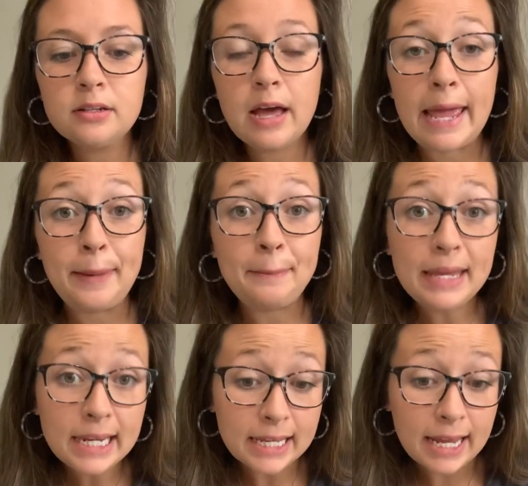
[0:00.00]
A
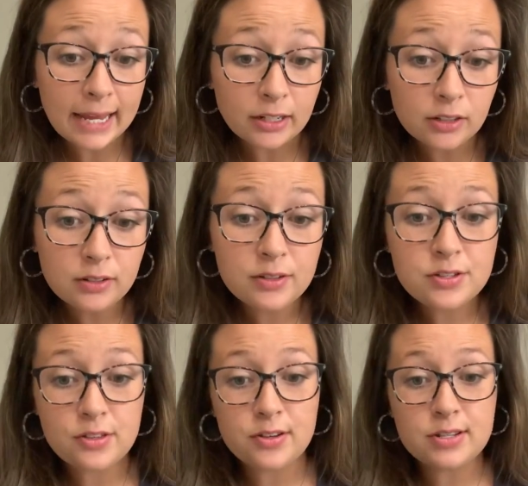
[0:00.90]
mediator,
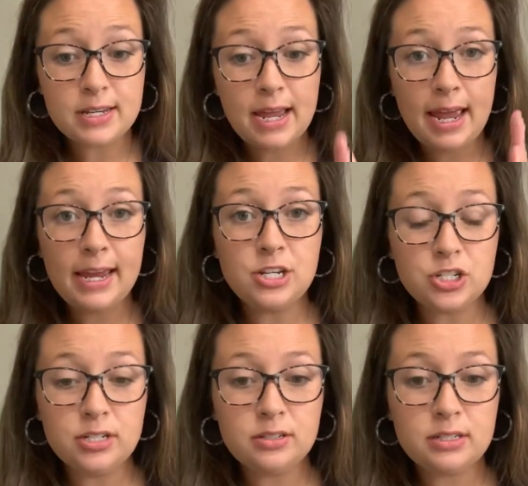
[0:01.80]
so there's an
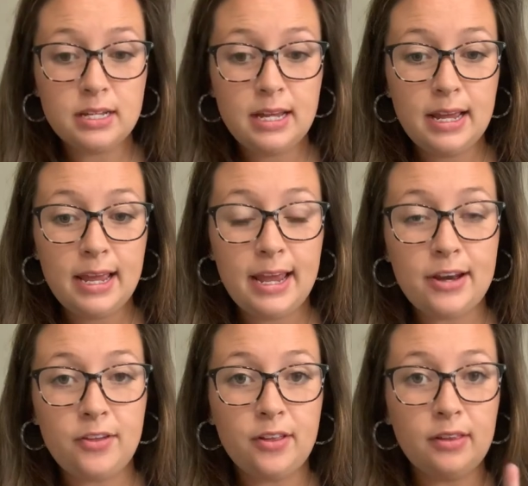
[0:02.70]
agent, and
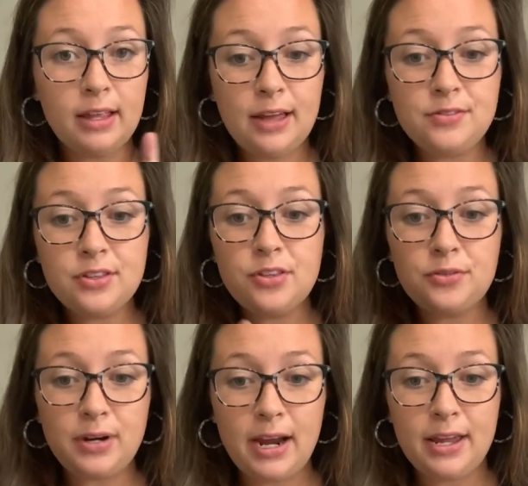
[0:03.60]
on the left and the
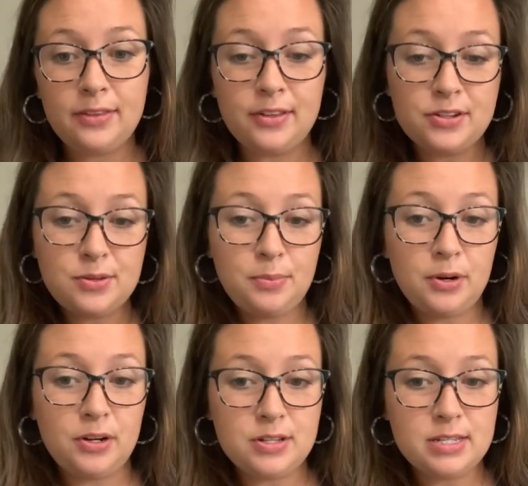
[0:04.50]
right, there's a
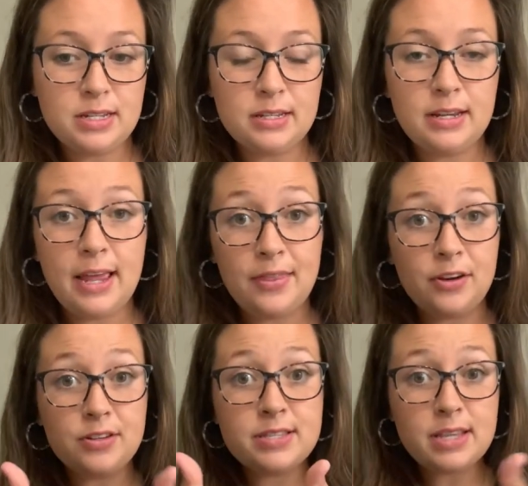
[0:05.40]
person, and they're
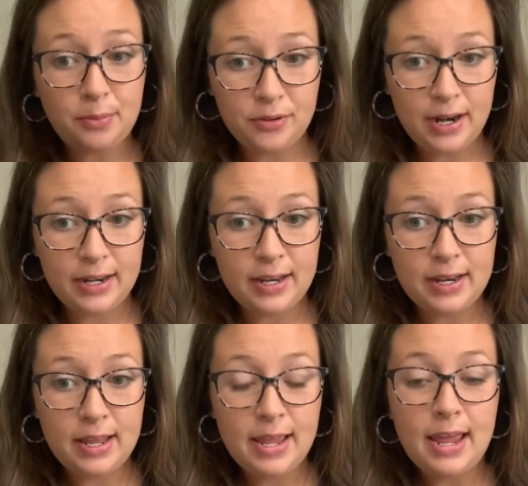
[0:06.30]
separated,
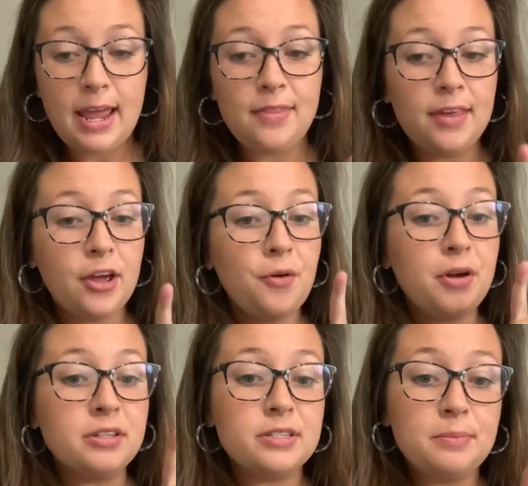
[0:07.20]
and they go
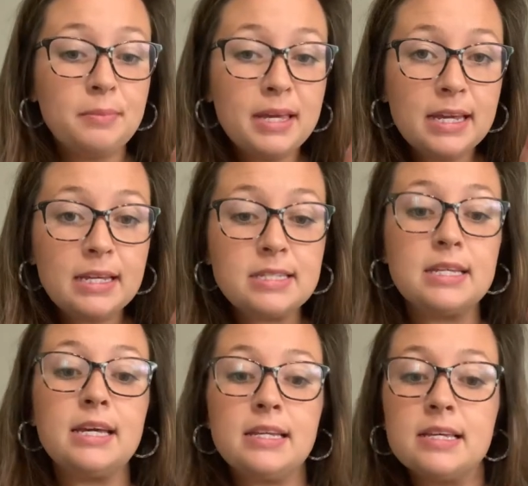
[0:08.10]
in to meet
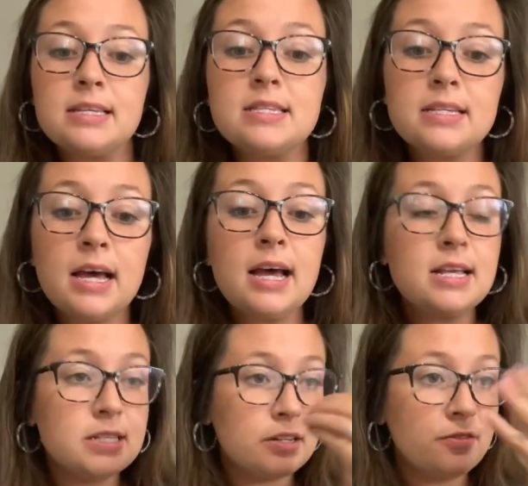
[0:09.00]
and discuss
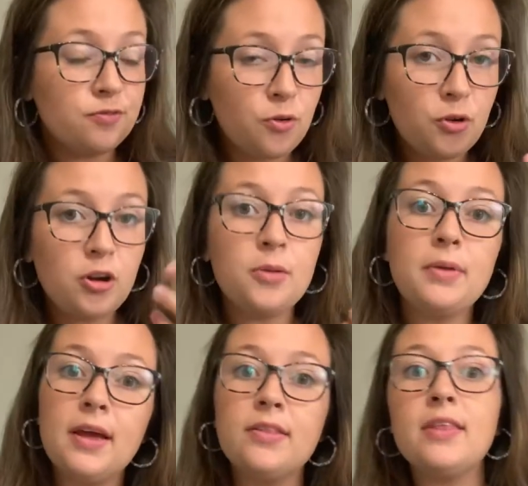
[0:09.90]
and inform,
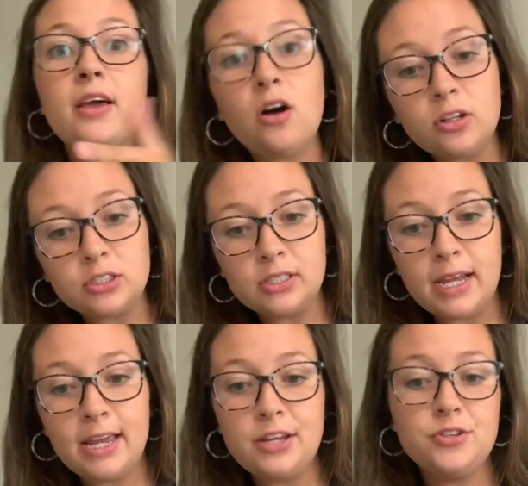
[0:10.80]
and they
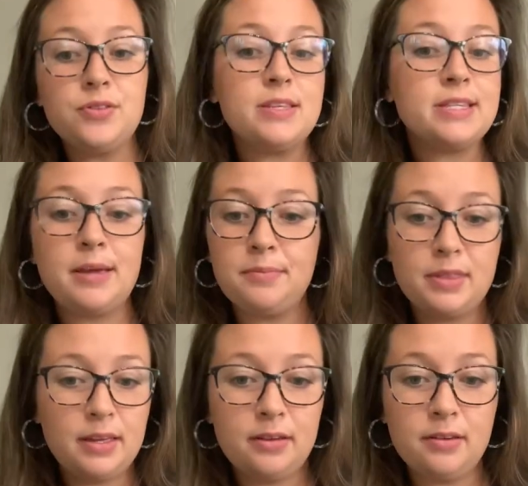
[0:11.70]
alternate and do the same
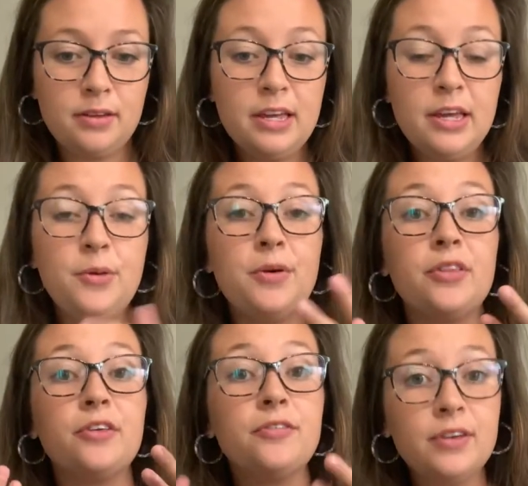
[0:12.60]
thing. When
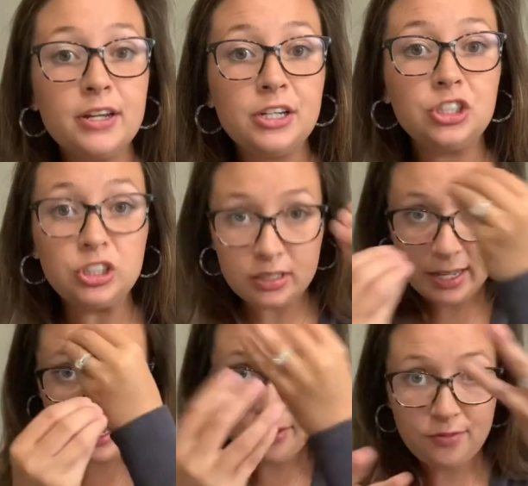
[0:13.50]
they're finished,
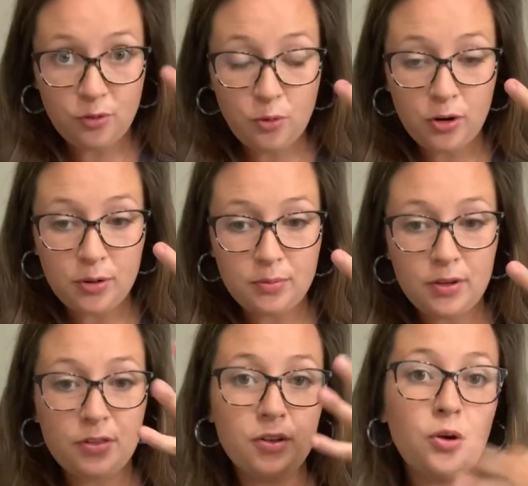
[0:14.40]
they
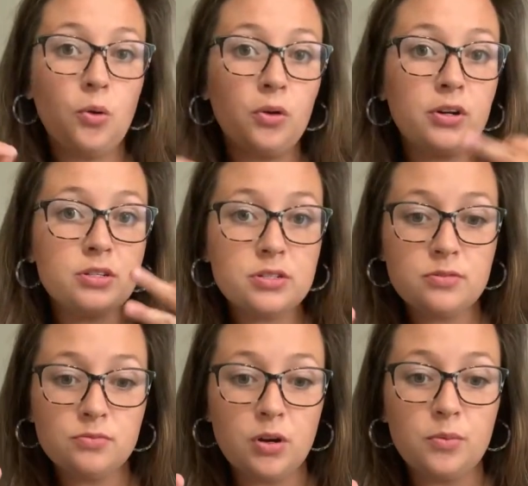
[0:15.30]
inform the court
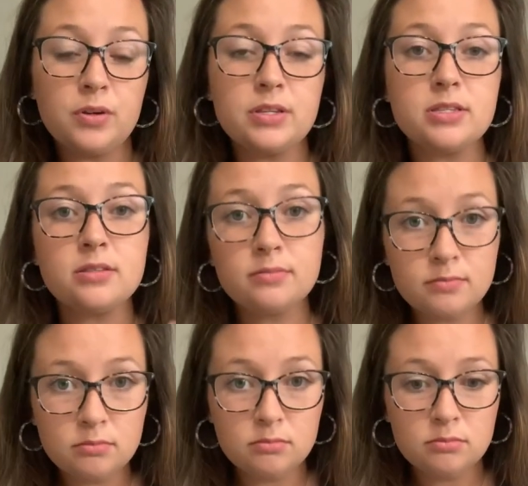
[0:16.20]
what was
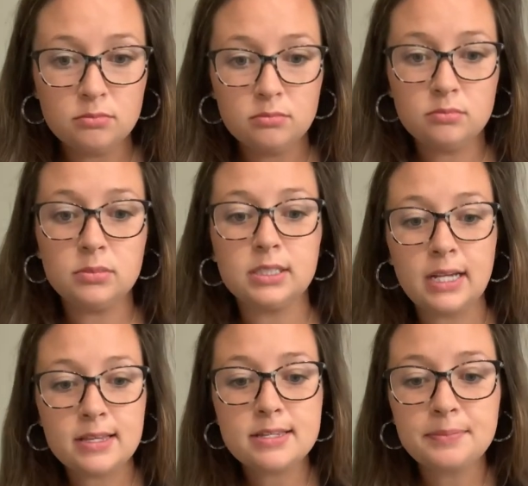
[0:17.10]

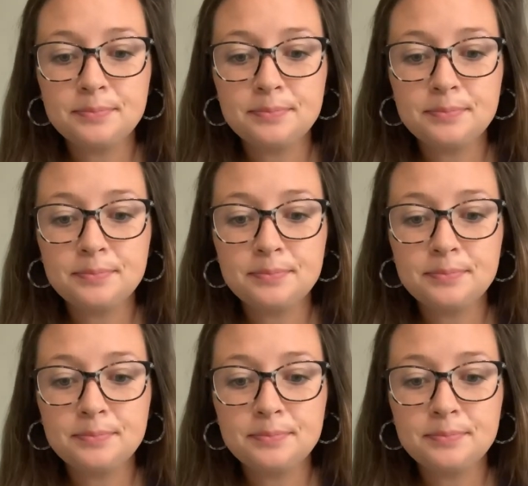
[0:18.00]
discussed.